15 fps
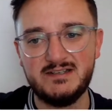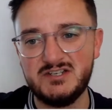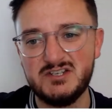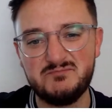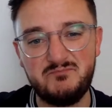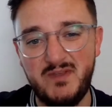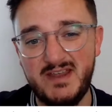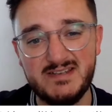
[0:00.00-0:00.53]
It
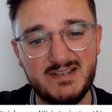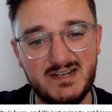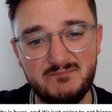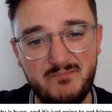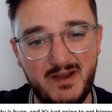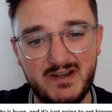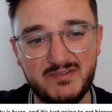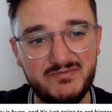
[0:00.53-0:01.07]
just basically
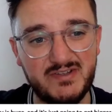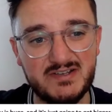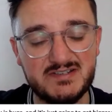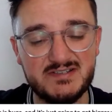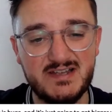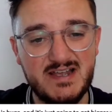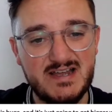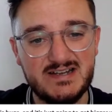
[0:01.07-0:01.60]

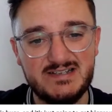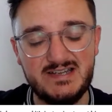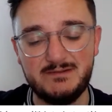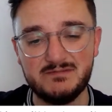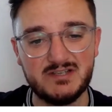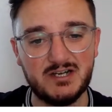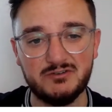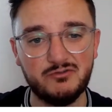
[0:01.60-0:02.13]
benefits
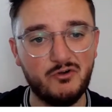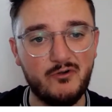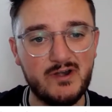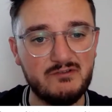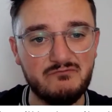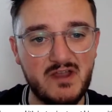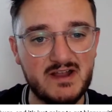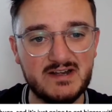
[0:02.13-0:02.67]
teams that are
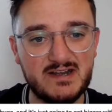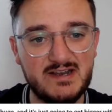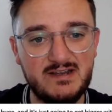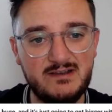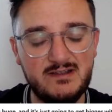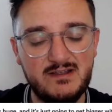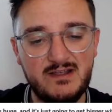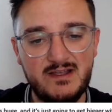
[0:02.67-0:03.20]
already raking it
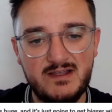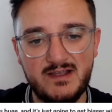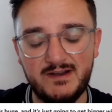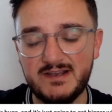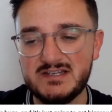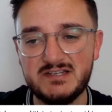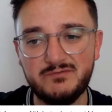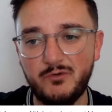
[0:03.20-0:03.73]
in.
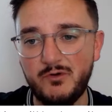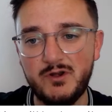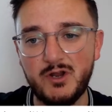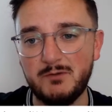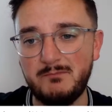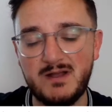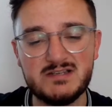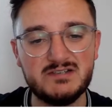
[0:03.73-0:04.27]
Unless you've already
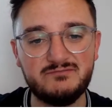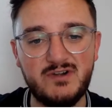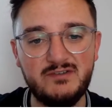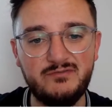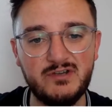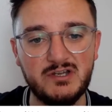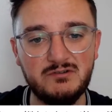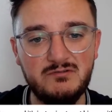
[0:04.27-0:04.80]
got massive
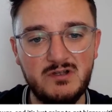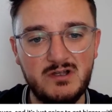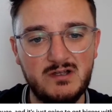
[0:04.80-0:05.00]
revenue,